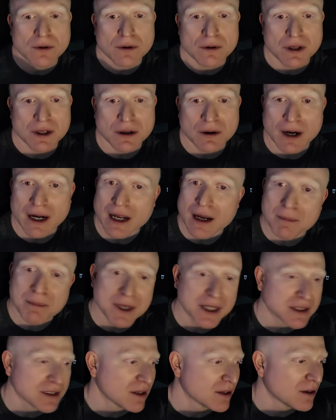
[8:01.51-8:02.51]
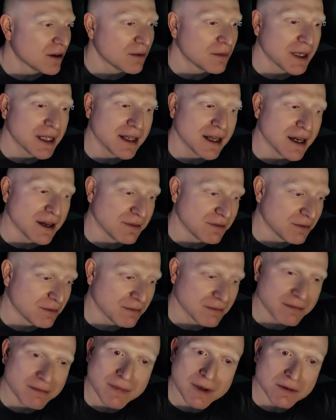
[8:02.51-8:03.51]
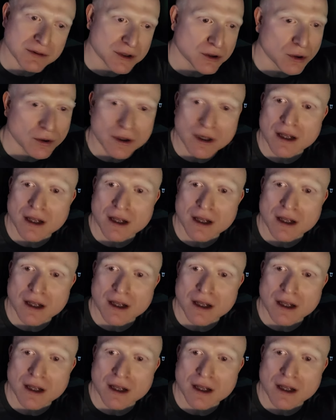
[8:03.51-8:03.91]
You know, I got picked on all my life. I was told